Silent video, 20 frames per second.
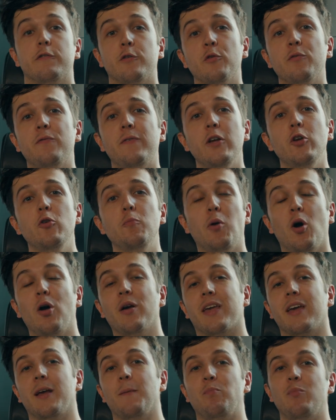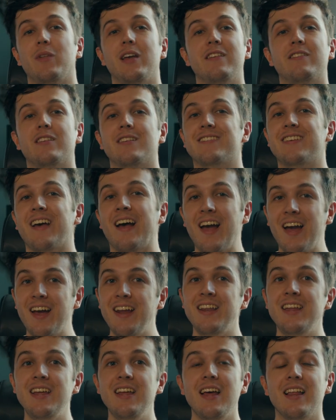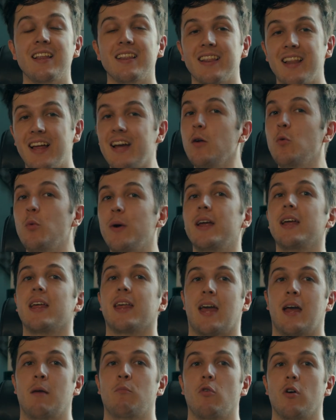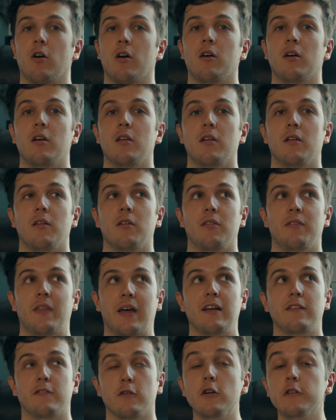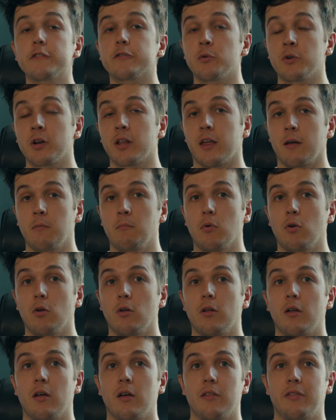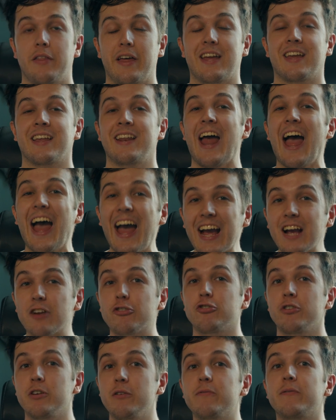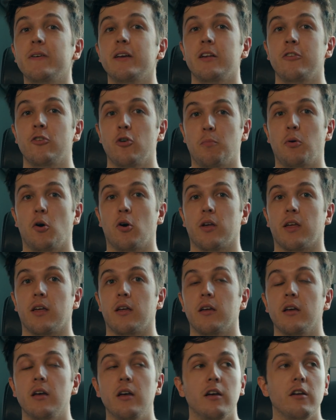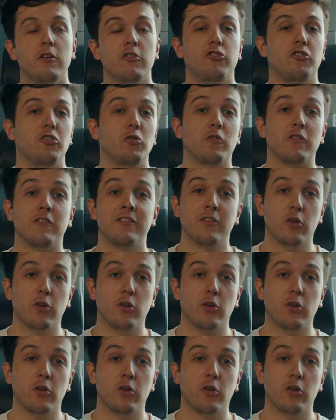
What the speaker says: So the Feiyu Pocket, it's a tiny, lightweight camera that is also on a gimbal that can actually fit in your pocket, shoots